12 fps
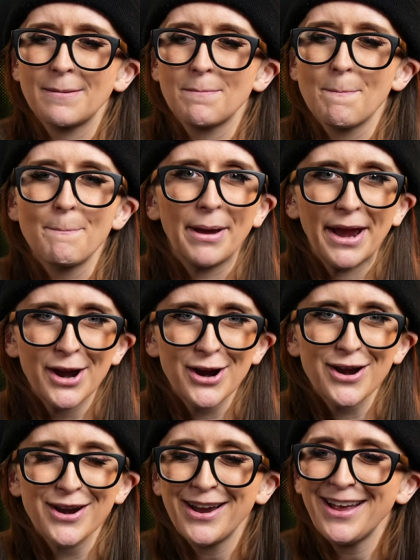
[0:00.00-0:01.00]

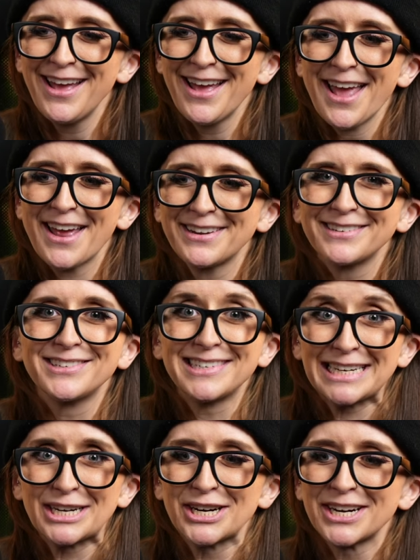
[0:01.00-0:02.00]
bear and a
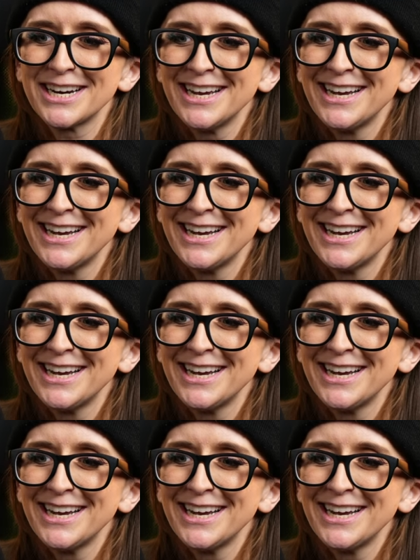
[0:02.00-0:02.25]
deer.